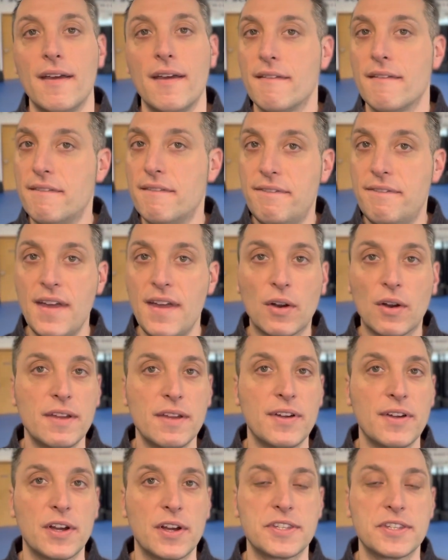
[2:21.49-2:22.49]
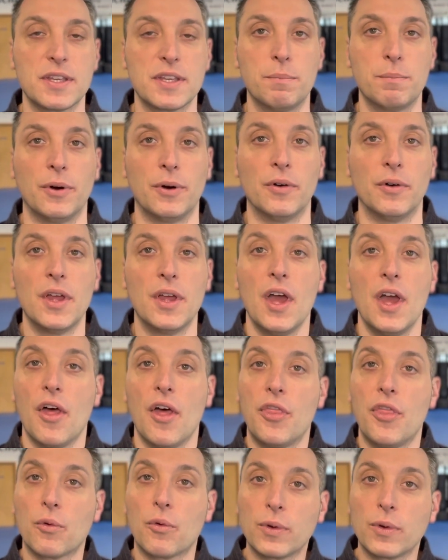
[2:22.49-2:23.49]
Very, very simple.
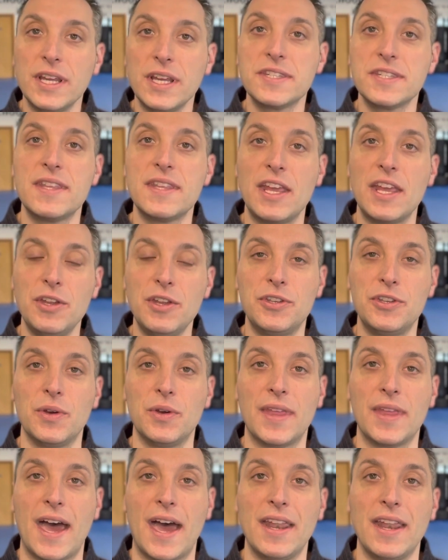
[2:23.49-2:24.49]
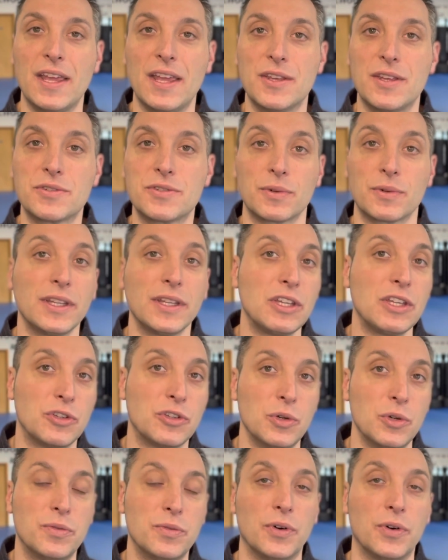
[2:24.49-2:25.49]
The reason that you do that is really
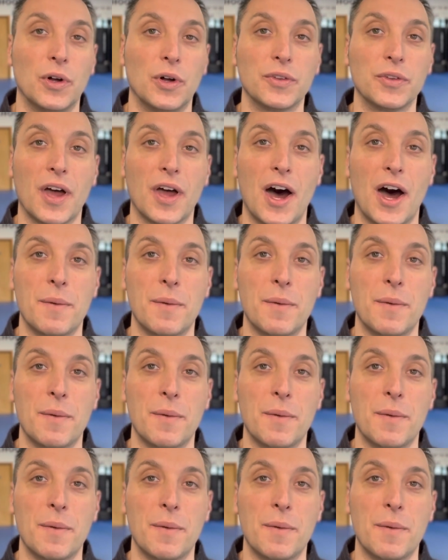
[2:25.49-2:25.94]
twofold.